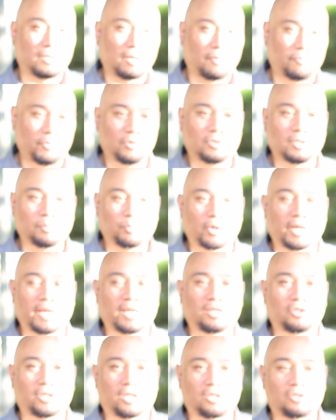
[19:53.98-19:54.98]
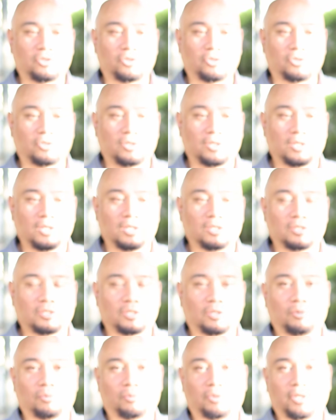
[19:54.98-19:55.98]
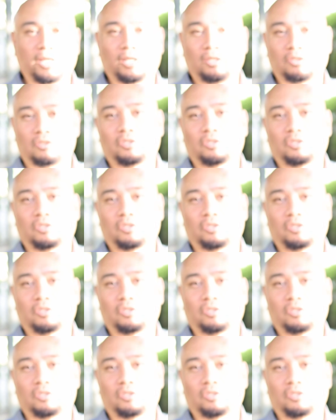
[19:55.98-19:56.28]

a few simple hand gestures. So to get it